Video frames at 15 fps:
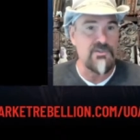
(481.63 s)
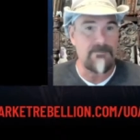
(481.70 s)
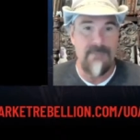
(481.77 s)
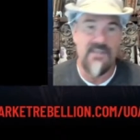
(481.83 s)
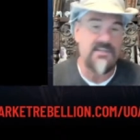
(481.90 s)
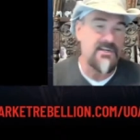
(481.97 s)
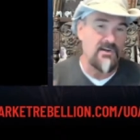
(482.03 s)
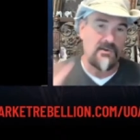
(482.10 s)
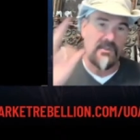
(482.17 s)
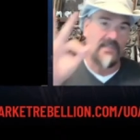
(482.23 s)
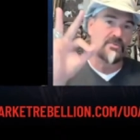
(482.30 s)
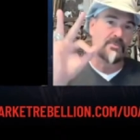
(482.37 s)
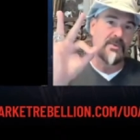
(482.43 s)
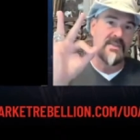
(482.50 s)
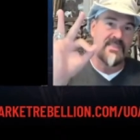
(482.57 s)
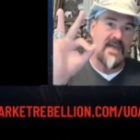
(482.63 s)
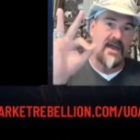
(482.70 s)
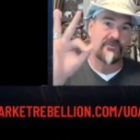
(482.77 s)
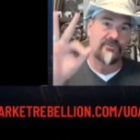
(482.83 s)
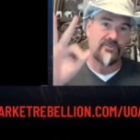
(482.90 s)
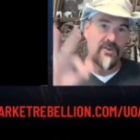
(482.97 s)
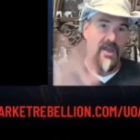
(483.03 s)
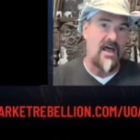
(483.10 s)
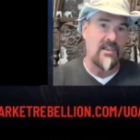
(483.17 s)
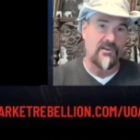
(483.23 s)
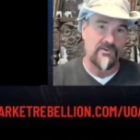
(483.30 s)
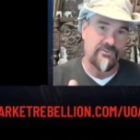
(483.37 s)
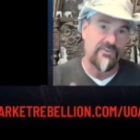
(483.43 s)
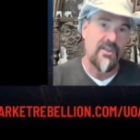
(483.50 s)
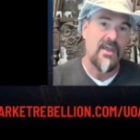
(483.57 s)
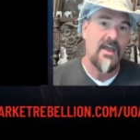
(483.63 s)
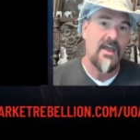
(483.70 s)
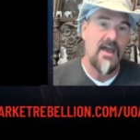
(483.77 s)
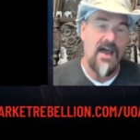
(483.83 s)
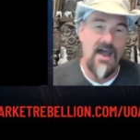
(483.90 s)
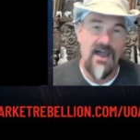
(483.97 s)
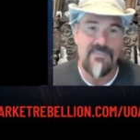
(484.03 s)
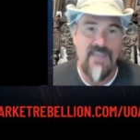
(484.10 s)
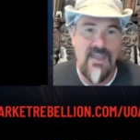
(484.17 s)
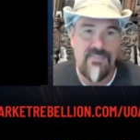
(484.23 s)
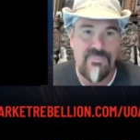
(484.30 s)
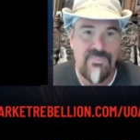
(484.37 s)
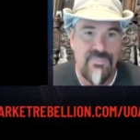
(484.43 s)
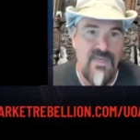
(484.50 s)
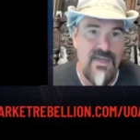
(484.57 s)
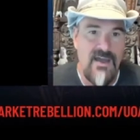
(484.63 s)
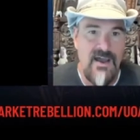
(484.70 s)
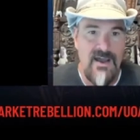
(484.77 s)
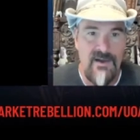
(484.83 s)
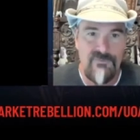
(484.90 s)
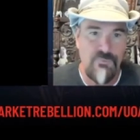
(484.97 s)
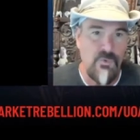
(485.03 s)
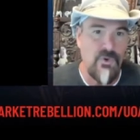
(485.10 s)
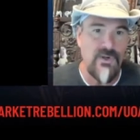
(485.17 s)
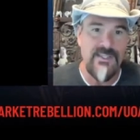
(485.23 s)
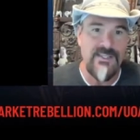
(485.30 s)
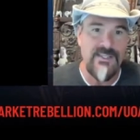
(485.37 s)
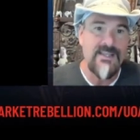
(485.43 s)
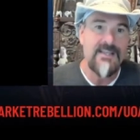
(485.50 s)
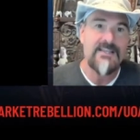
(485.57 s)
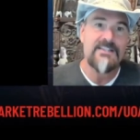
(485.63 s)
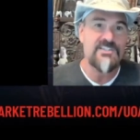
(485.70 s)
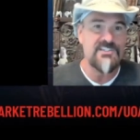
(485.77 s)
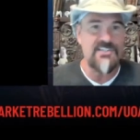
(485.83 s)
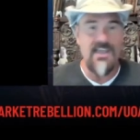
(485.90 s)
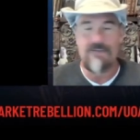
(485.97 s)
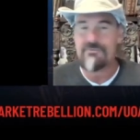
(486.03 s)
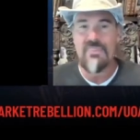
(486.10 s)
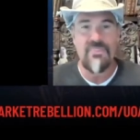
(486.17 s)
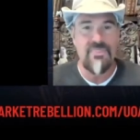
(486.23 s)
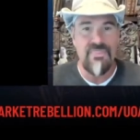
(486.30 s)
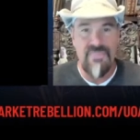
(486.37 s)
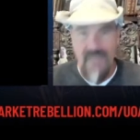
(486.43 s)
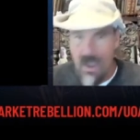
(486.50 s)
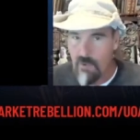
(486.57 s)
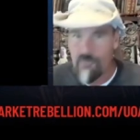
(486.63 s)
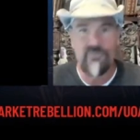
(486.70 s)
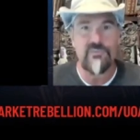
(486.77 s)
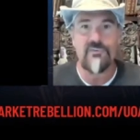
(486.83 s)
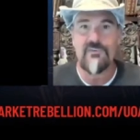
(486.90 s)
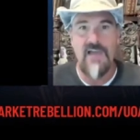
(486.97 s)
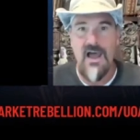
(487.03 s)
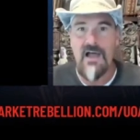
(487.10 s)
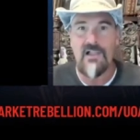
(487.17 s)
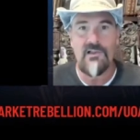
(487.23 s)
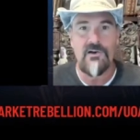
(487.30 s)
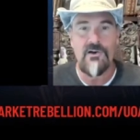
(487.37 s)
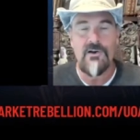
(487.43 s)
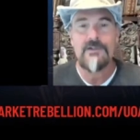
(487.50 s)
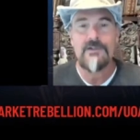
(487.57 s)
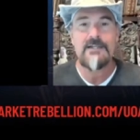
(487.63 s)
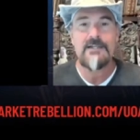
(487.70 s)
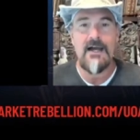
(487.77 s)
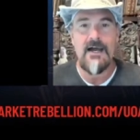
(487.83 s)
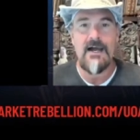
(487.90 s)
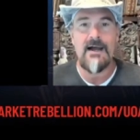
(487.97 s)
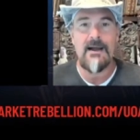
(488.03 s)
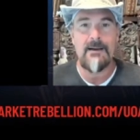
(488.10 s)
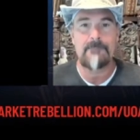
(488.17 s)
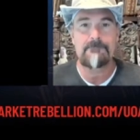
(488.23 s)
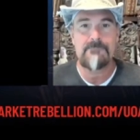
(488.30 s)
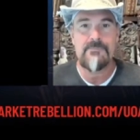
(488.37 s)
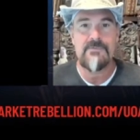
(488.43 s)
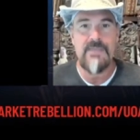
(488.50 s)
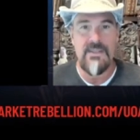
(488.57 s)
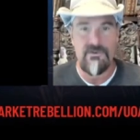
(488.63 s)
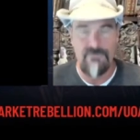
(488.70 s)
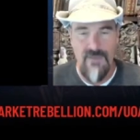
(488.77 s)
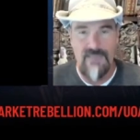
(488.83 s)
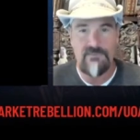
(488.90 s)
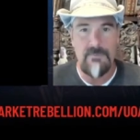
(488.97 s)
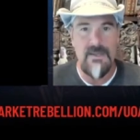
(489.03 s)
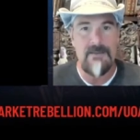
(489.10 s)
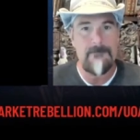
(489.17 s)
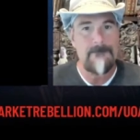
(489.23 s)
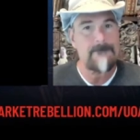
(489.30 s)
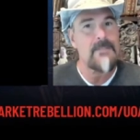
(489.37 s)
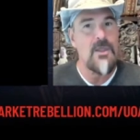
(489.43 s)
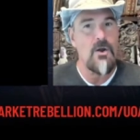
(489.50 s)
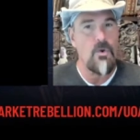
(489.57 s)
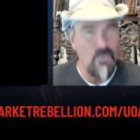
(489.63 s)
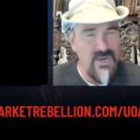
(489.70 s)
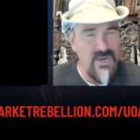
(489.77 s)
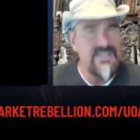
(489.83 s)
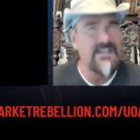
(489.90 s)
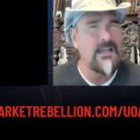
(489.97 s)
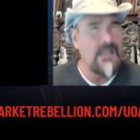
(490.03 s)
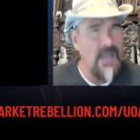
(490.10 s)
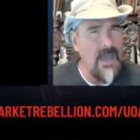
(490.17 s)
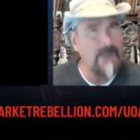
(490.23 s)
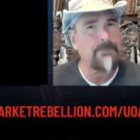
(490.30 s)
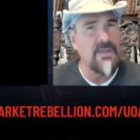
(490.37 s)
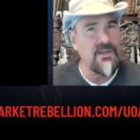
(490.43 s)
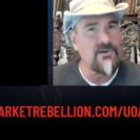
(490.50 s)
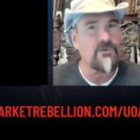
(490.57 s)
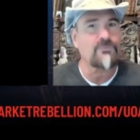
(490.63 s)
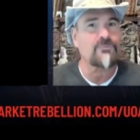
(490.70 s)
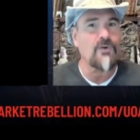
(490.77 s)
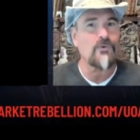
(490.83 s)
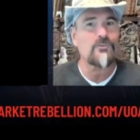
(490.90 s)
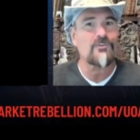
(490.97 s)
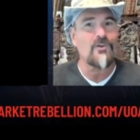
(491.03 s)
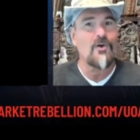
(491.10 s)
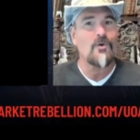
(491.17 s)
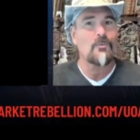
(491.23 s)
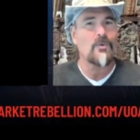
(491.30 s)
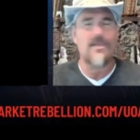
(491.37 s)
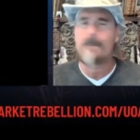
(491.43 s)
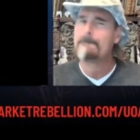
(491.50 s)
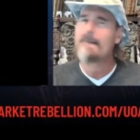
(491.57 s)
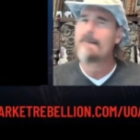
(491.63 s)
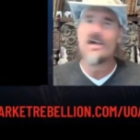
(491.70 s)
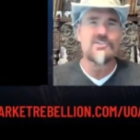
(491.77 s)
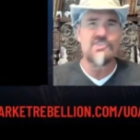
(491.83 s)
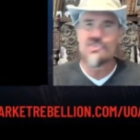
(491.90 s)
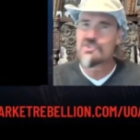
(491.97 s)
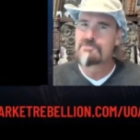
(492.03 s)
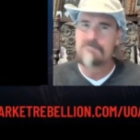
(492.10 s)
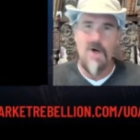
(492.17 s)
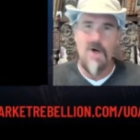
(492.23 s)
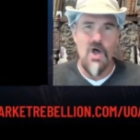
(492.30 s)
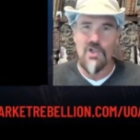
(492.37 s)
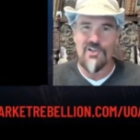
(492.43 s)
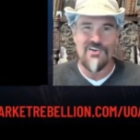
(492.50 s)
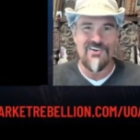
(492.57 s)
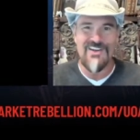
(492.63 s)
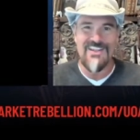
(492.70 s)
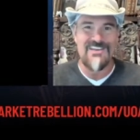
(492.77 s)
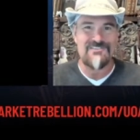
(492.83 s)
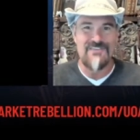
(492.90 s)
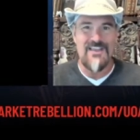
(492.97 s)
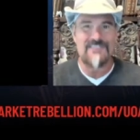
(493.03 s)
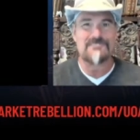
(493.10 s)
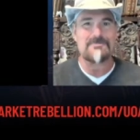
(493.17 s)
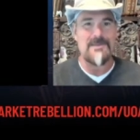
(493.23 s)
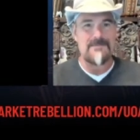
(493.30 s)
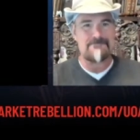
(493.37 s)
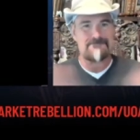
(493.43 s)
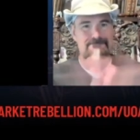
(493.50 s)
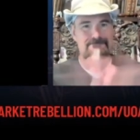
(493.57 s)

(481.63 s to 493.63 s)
you made nearly $3,000 on that uh, $47,000 uh, investment. We did a lot better, folks, with a much smaller investment.